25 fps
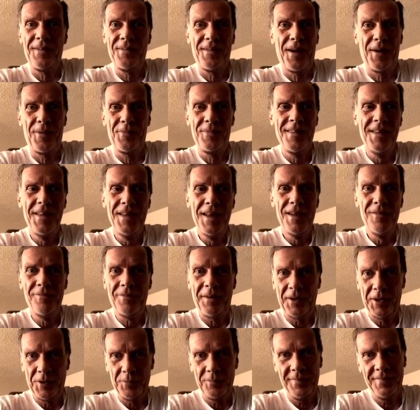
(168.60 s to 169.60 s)
If
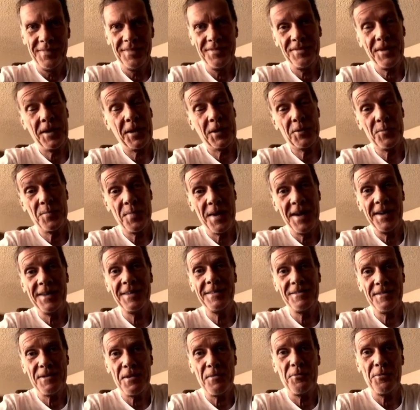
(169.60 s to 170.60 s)
I could make
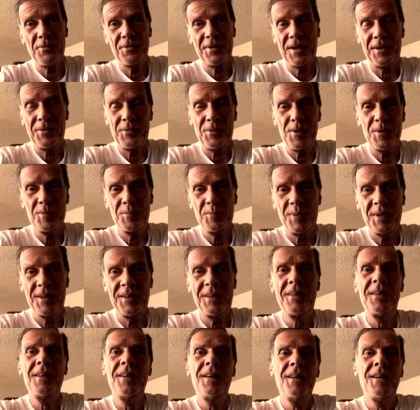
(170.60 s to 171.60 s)
it different, I would.
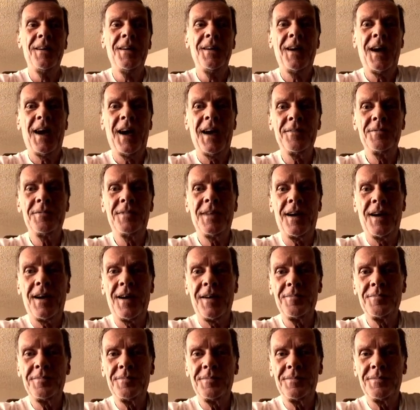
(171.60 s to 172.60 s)
But
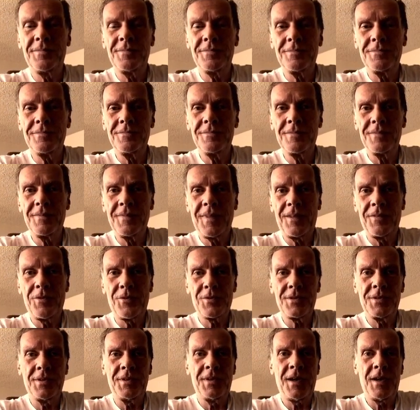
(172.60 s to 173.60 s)

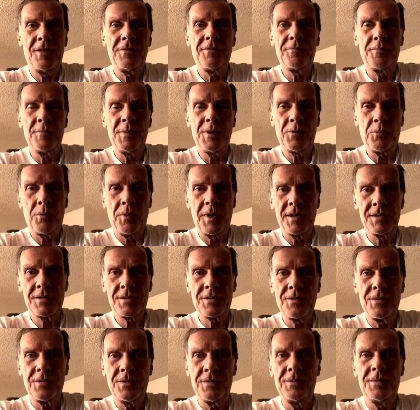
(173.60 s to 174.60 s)
there's enough
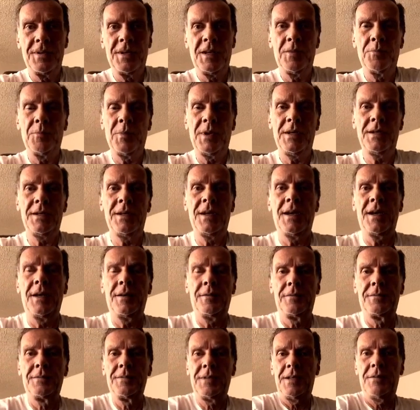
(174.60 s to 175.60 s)
Midwestern in me
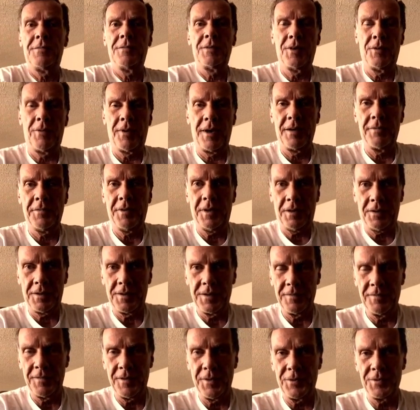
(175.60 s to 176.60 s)
yet, even though I haven't
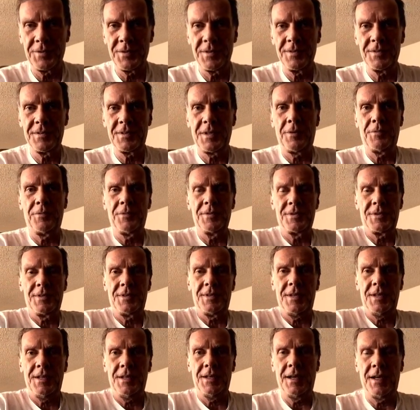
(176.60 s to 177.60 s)
lived there since I was a
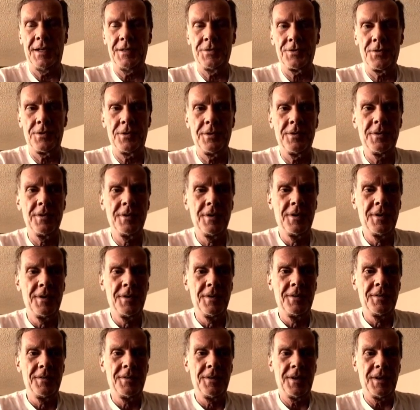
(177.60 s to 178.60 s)
teenager,
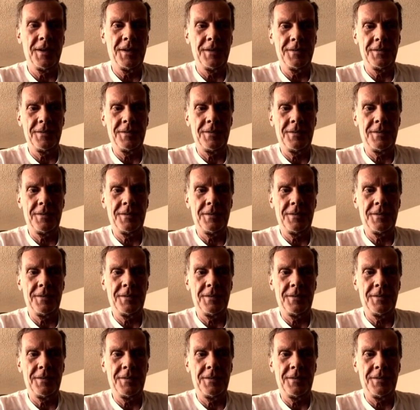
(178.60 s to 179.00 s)
that